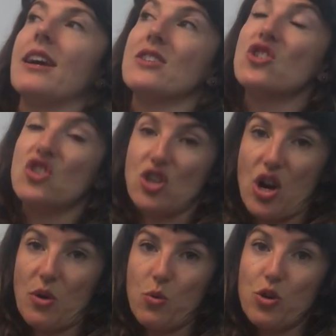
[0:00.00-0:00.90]

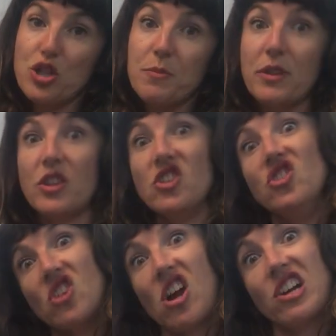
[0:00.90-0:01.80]
Star Wars, but the
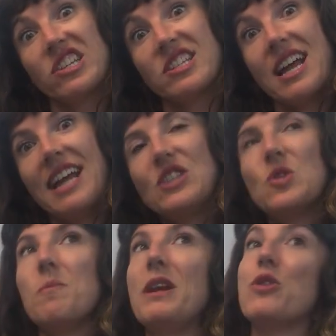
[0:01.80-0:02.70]
dark side,
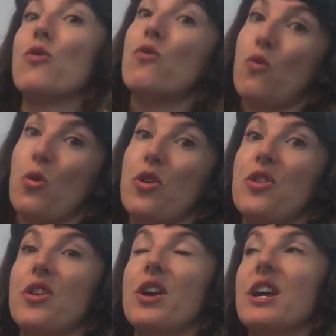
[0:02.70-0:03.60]
so May the 4th
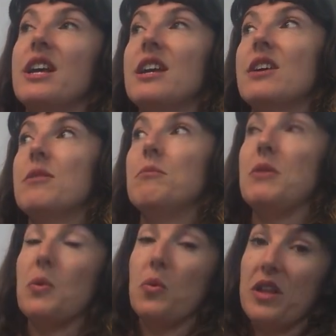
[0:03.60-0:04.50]

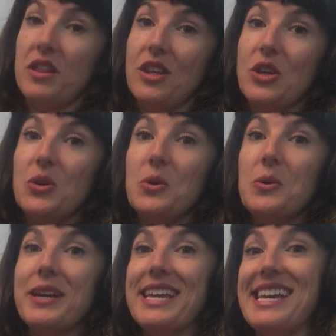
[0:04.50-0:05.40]
be with
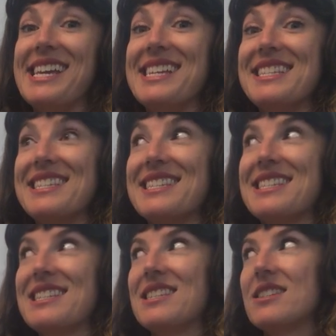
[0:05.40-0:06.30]
you,
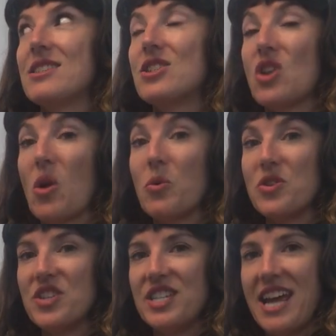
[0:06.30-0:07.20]
is Star
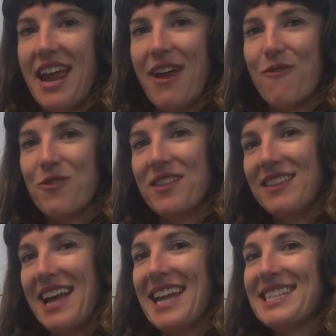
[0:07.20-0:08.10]
Wars Day for
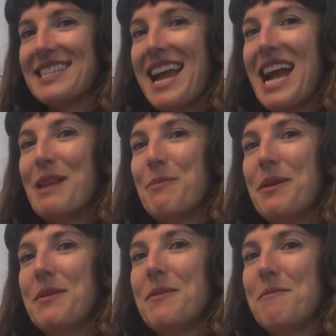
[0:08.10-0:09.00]
the light side,
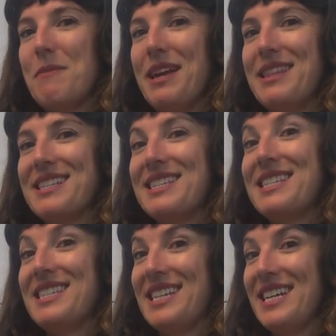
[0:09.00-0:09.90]
but May the
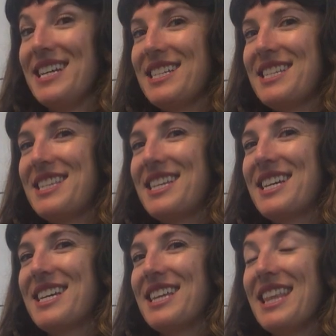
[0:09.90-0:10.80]
6th,
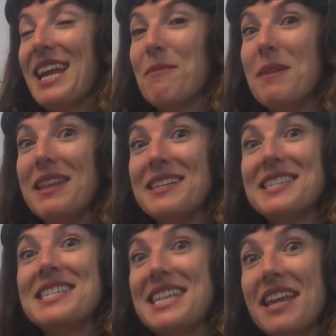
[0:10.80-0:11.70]
like May the
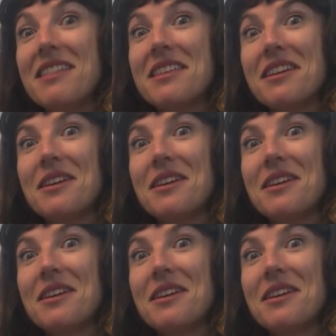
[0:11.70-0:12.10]
Sith